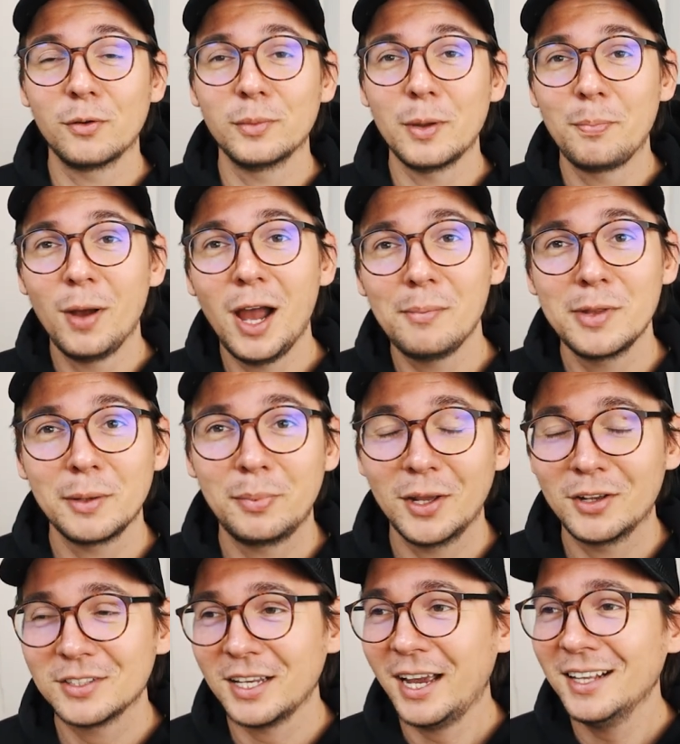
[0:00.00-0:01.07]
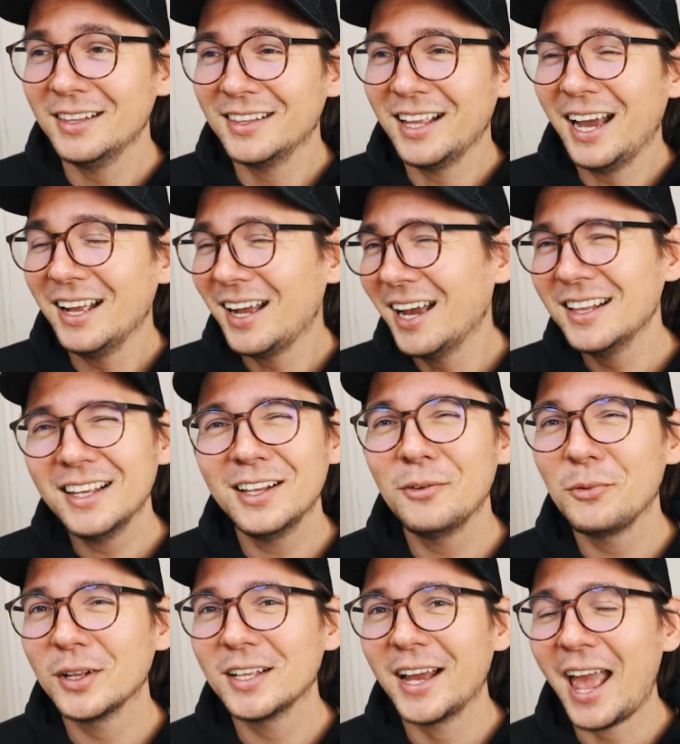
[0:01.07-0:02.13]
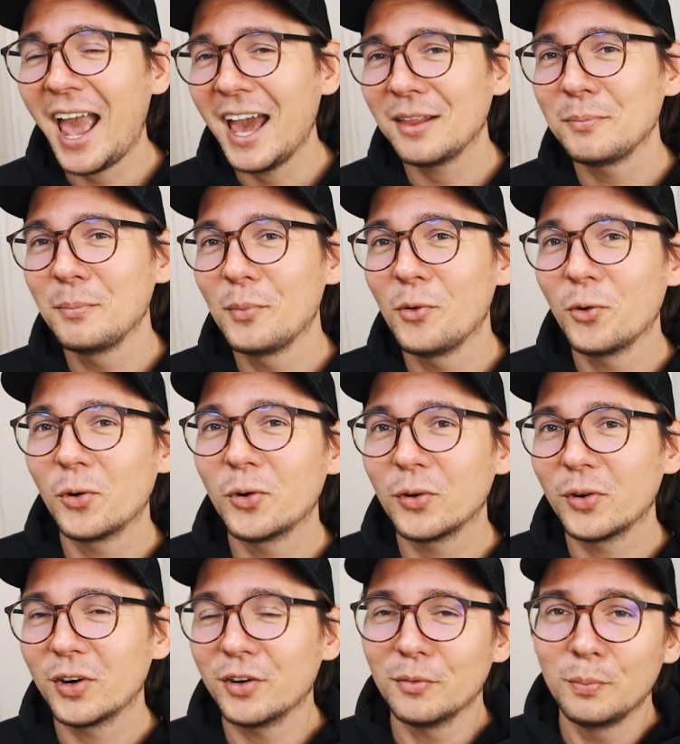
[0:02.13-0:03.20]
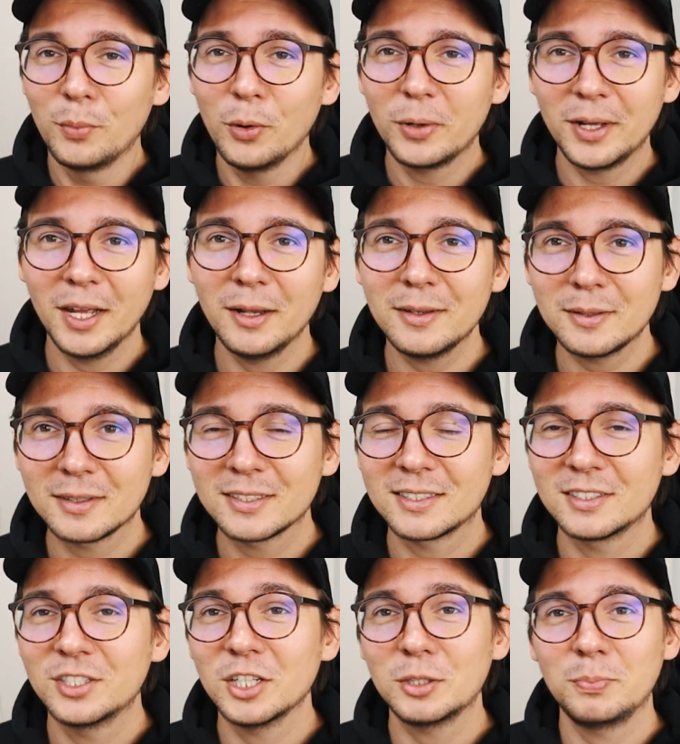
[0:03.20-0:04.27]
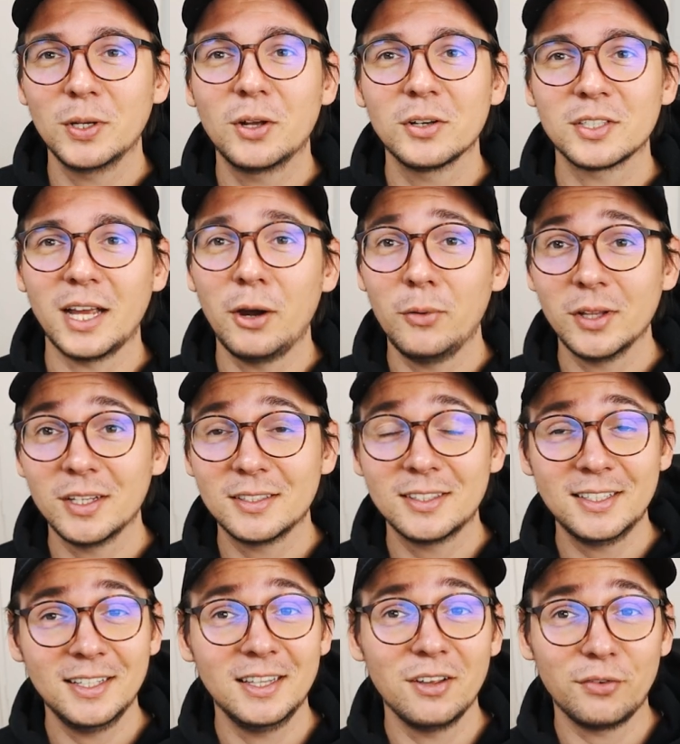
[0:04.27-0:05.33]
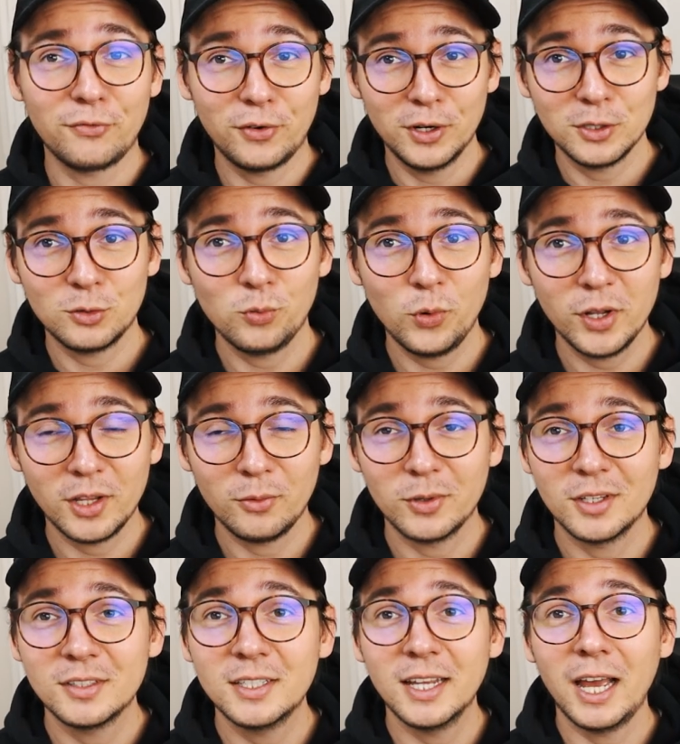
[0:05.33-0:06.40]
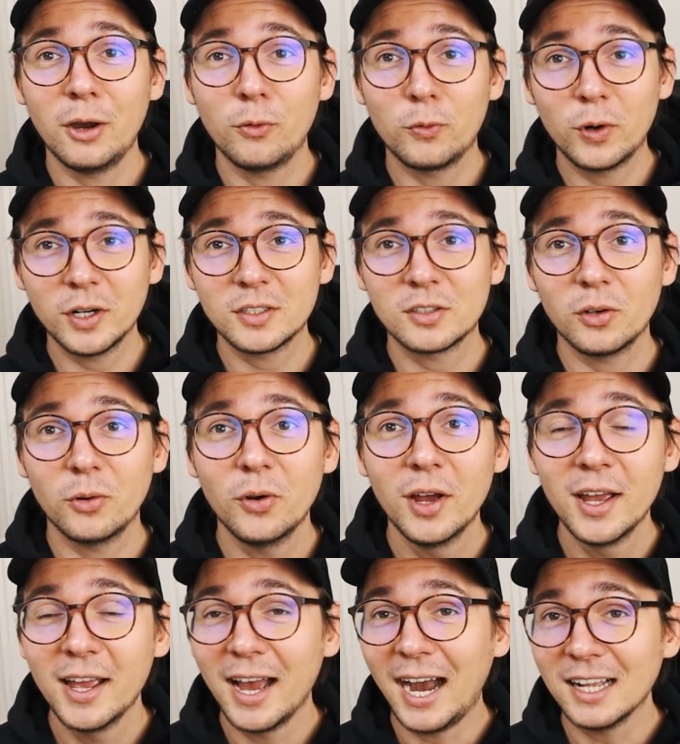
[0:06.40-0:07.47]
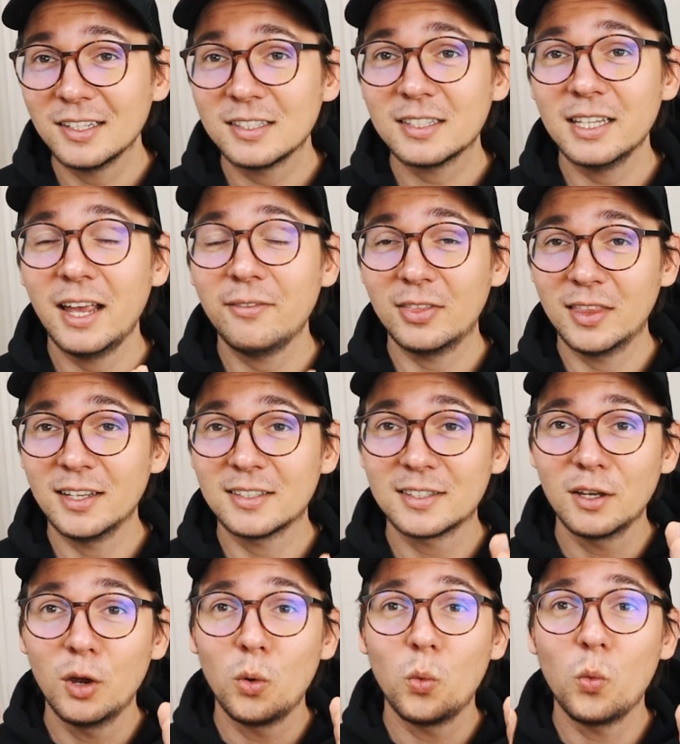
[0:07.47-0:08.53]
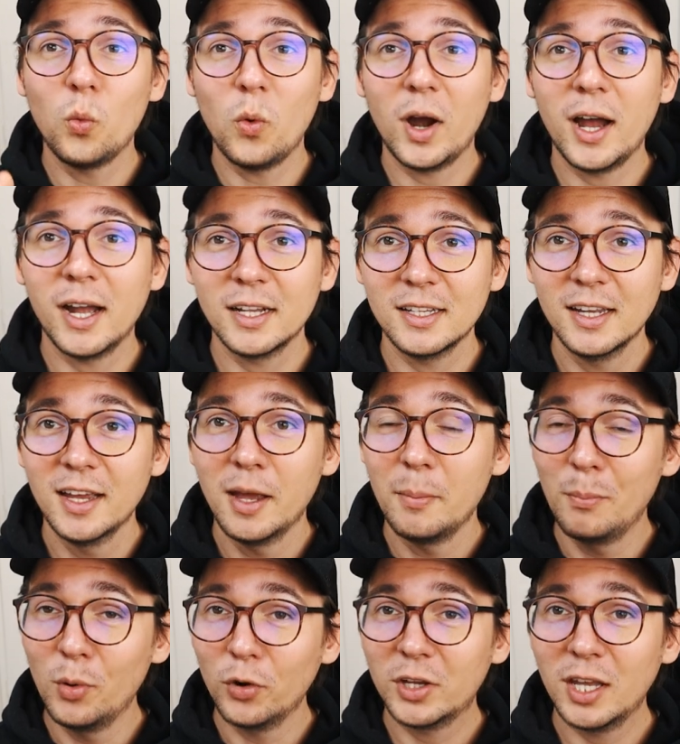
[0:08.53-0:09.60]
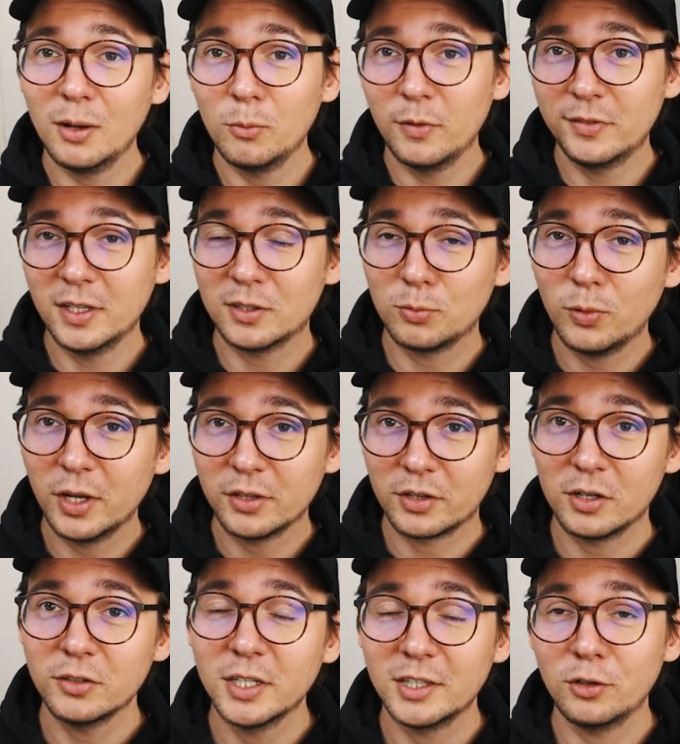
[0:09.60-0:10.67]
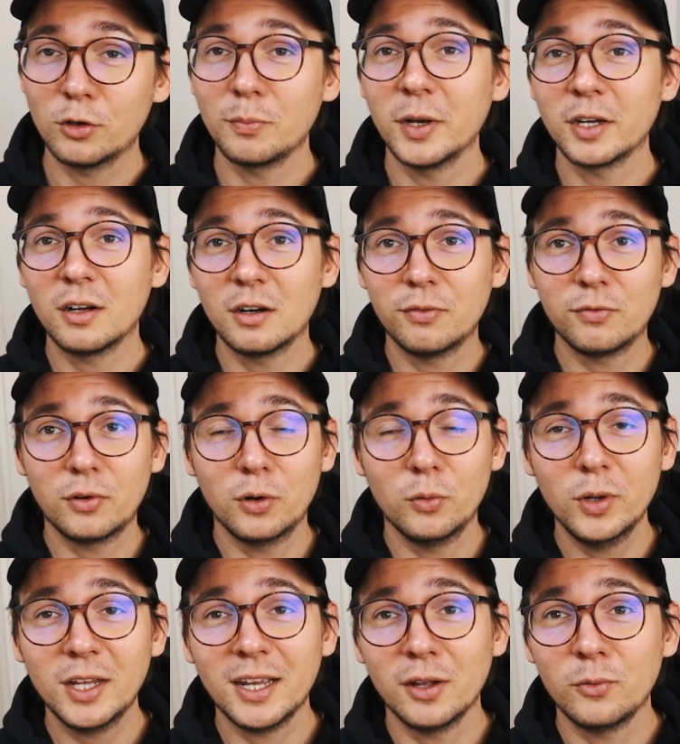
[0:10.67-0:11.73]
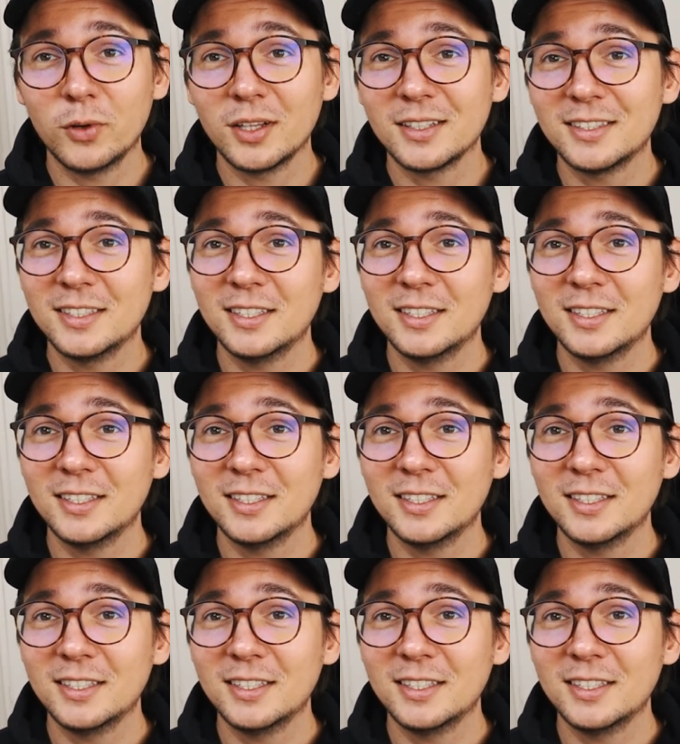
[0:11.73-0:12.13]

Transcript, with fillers: from the public because I, I, I didn't want to add more bookings, just because I want to see the first one. I want to see how it works. So I just left this one booking with this one girl that took my car for a week. I want to